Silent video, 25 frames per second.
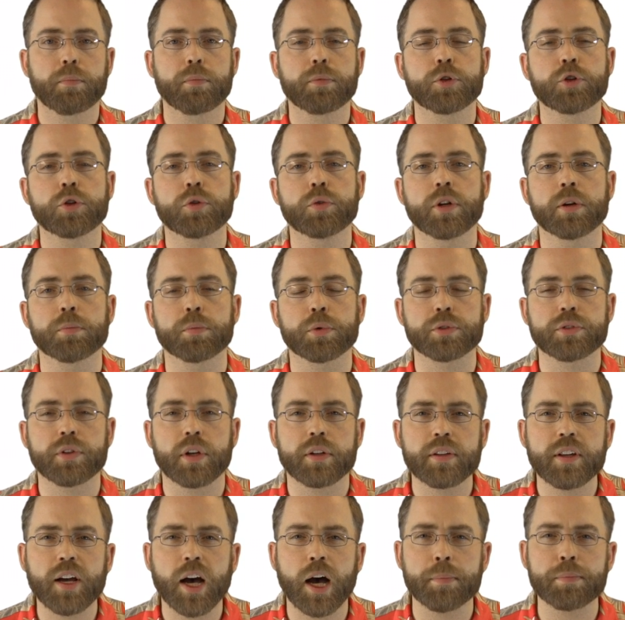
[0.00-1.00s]
2 numbers
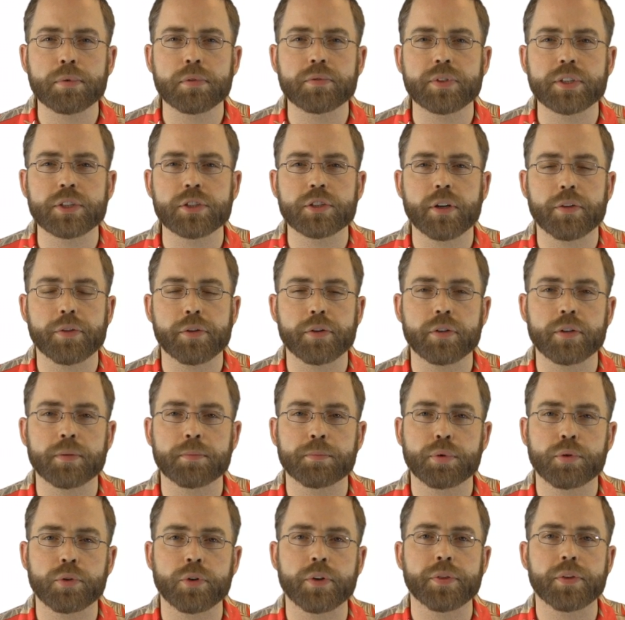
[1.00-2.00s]
on top of each other in
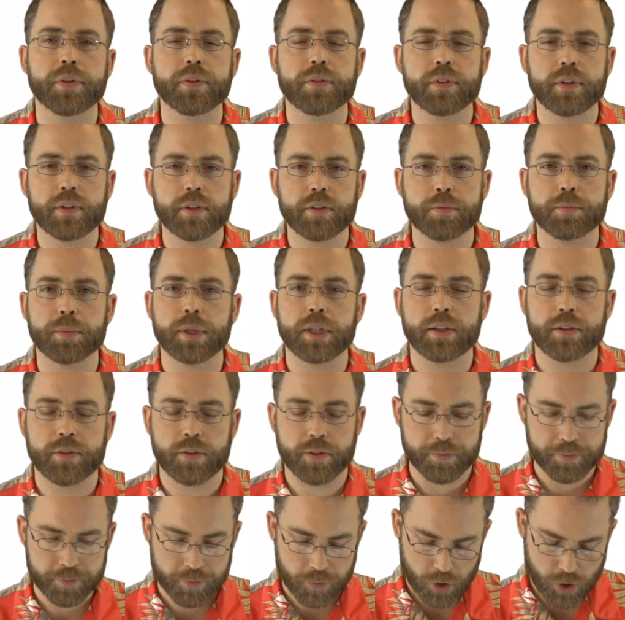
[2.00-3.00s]
parentheses means.